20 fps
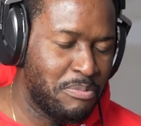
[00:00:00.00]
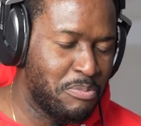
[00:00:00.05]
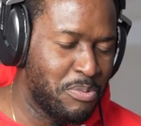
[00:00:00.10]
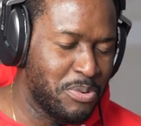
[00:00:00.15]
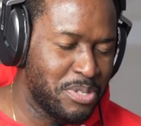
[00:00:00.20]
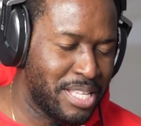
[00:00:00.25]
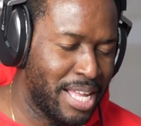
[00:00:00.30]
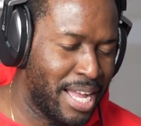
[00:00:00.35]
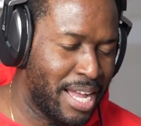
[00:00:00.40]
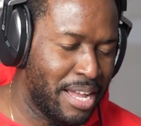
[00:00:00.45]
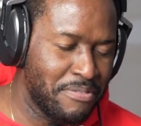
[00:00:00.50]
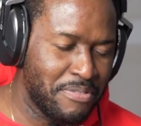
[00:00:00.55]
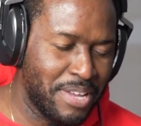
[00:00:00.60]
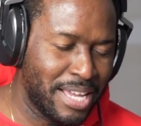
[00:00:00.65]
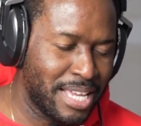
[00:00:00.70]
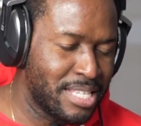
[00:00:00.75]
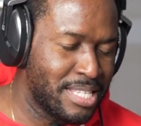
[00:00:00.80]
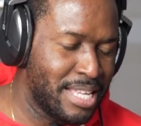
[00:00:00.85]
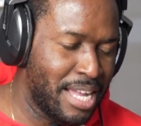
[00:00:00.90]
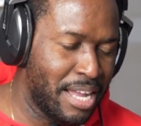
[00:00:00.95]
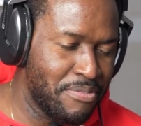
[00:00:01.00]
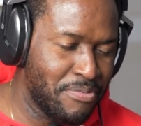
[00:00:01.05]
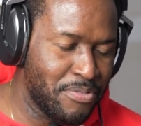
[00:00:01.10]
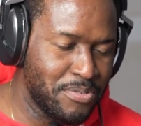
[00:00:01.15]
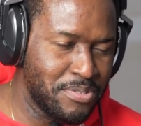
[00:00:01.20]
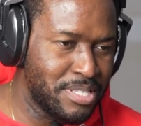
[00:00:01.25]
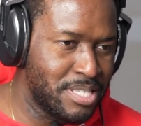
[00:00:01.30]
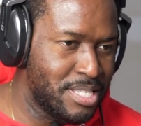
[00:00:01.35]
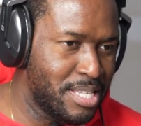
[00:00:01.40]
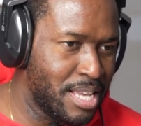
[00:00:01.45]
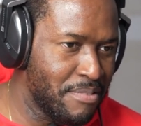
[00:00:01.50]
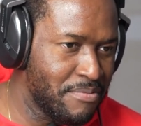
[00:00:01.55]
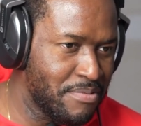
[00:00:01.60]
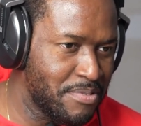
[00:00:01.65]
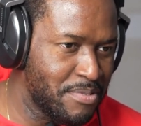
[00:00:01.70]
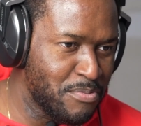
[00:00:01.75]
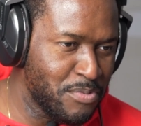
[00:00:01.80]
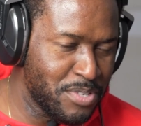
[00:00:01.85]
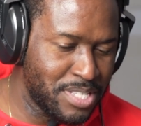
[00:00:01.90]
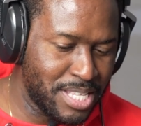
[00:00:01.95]
guess the iPhone
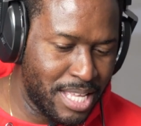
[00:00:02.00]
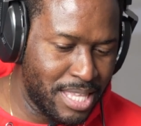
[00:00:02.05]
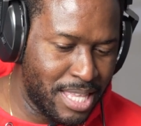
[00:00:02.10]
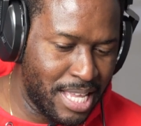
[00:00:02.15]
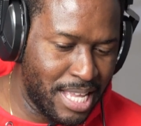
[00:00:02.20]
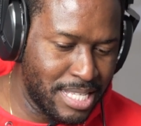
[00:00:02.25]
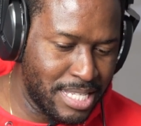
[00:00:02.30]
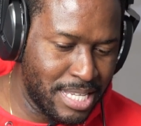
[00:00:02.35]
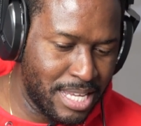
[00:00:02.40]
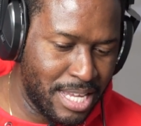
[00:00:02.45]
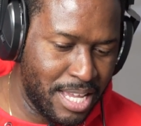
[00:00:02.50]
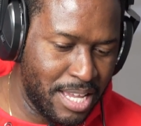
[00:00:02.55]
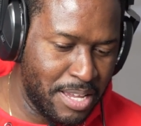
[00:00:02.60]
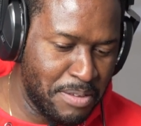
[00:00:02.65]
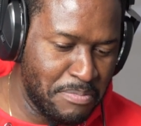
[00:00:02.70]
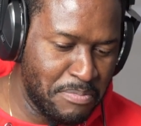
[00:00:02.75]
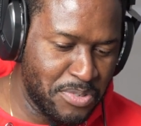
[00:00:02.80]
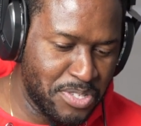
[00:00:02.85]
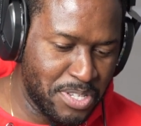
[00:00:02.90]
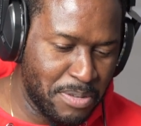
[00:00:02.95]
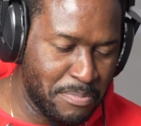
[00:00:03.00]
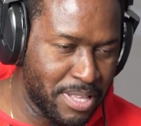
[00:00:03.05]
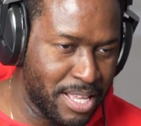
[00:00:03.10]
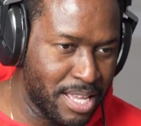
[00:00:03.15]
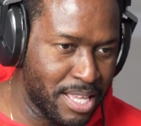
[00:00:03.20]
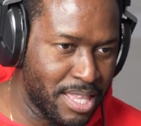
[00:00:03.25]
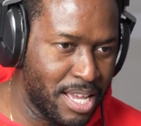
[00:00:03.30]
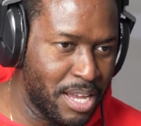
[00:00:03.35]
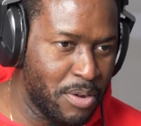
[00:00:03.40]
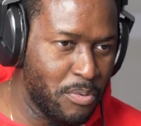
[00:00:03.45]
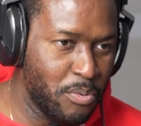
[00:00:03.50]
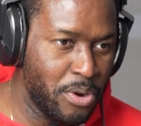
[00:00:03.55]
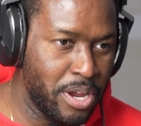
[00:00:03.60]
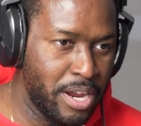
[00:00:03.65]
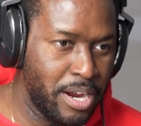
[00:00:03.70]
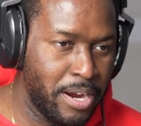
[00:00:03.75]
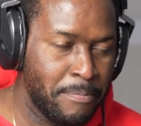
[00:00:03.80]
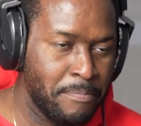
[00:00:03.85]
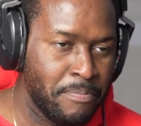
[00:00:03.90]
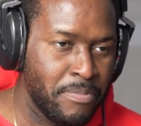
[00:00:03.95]
7 was at that time or something like that,
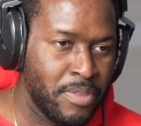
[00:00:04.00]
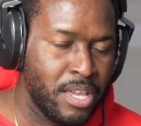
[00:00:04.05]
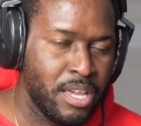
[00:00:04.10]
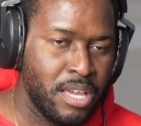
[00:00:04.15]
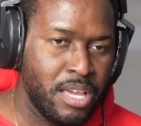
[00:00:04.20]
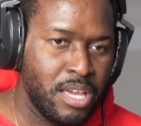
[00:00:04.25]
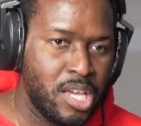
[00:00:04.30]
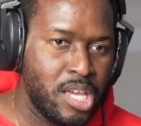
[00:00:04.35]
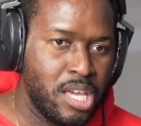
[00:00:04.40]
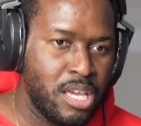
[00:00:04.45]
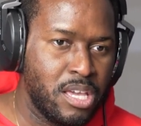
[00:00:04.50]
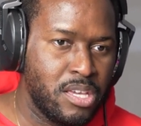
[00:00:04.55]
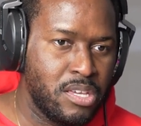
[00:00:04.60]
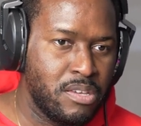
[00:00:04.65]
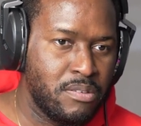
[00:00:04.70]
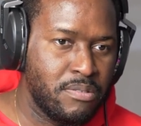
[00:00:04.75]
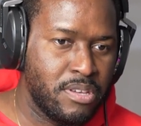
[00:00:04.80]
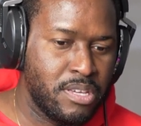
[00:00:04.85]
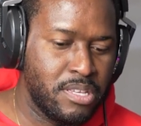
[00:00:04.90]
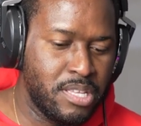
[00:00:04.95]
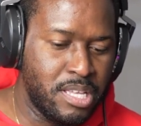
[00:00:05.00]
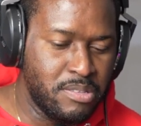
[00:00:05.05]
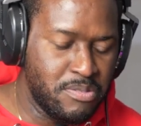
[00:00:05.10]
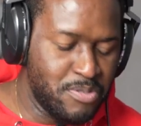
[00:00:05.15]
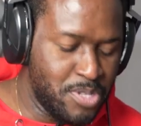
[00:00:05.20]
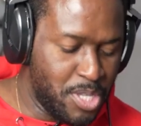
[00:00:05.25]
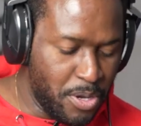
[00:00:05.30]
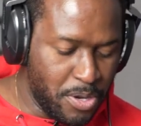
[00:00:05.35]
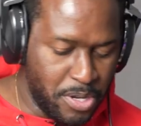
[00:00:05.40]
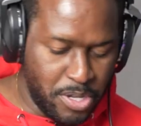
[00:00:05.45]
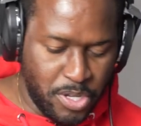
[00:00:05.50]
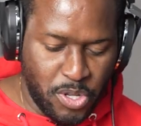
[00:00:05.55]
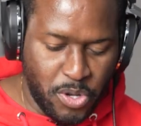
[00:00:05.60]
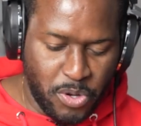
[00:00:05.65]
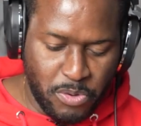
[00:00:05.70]
where there